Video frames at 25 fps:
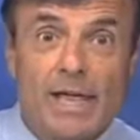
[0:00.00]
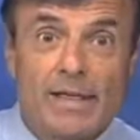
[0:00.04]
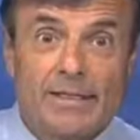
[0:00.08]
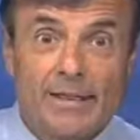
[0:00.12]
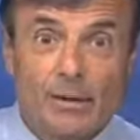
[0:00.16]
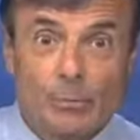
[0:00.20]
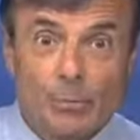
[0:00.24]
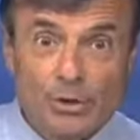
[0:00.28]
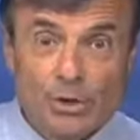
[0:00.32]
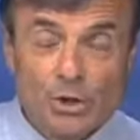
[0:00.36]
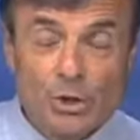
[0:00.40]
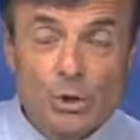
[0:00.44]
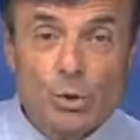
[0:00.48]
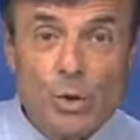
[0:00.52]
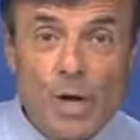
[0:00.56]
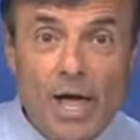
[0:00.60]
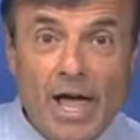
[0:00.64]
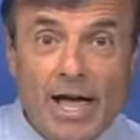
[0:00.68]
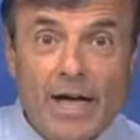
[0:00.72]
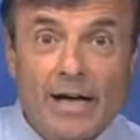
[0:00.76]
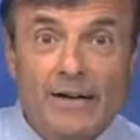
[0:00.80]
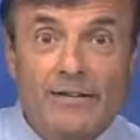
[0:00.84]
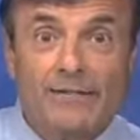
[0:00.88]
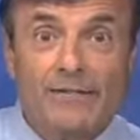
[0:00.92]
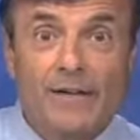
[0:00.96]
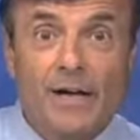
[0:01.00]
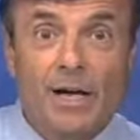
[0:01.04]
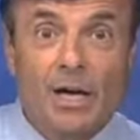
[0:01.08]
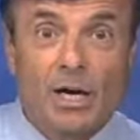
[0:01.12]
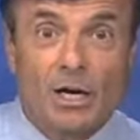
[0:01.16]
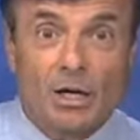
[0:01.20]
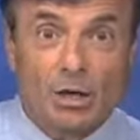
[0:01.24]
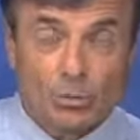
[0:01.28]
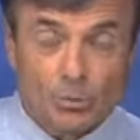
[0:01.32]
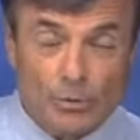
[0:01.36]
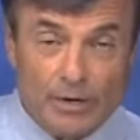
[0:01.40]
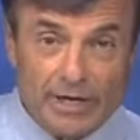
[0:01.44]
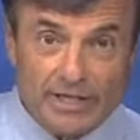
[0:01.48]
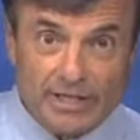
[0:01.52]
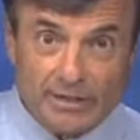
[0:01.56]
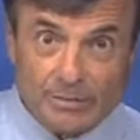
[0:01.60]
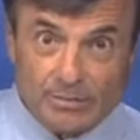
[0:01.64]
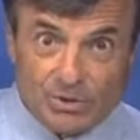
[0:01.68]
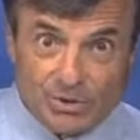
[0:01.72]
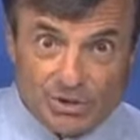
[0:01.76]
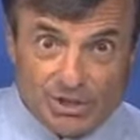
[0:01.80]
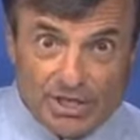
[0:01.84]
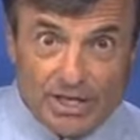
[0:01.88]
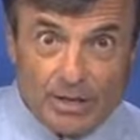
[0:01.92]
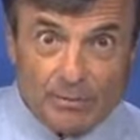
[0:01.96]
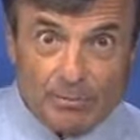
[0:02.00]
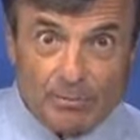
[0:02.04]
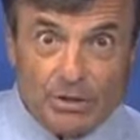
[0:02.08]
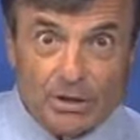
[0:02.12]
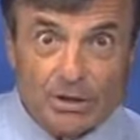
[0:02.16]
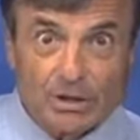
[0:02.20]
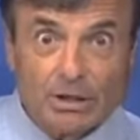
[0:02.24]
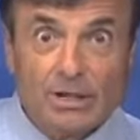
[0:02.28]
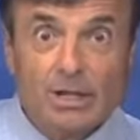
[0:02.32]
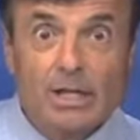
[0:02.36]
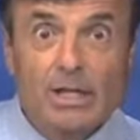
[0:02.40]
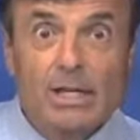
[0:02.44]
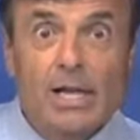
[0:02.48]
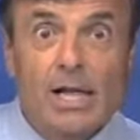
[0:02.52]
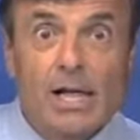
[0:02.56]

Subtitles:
that we do have a random sample.